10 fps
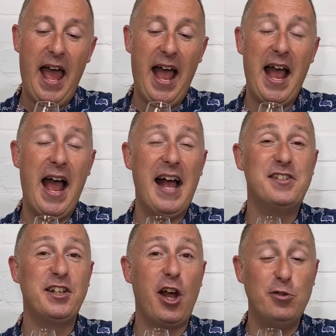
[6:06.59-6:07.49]
Uh,
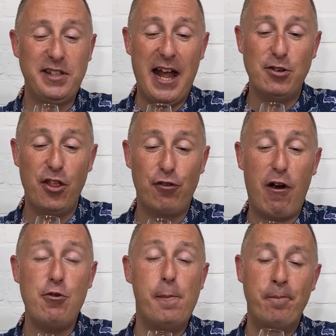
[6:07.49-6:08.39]
as it goes down the
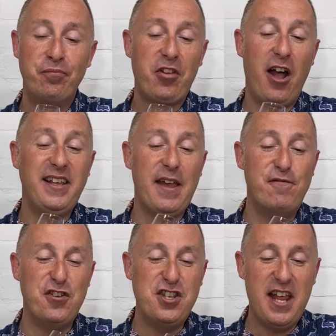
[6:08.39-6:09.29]
throat, I
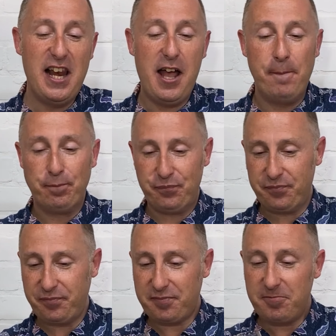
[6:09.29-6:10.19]
get vanilla,
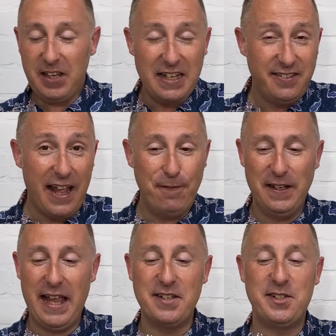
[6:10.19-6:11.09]

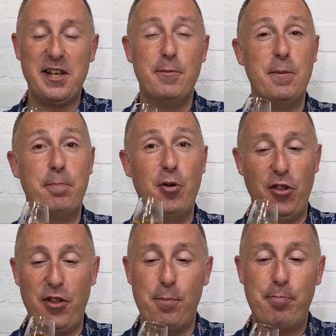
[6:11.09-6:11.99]
definitely get cinnamon,
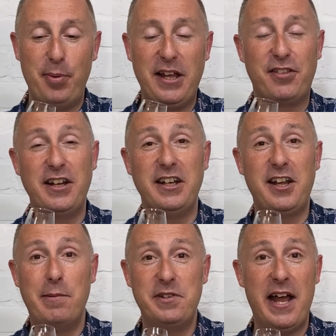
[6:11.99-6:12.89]
but the big thing that
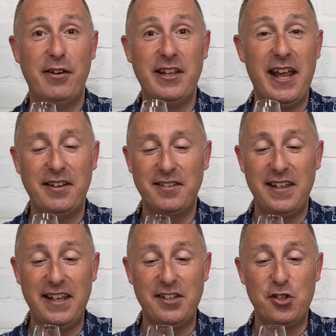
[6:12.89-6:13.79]
comes out in the end
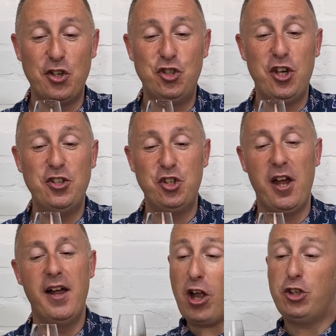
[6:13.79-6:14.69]
is ginger.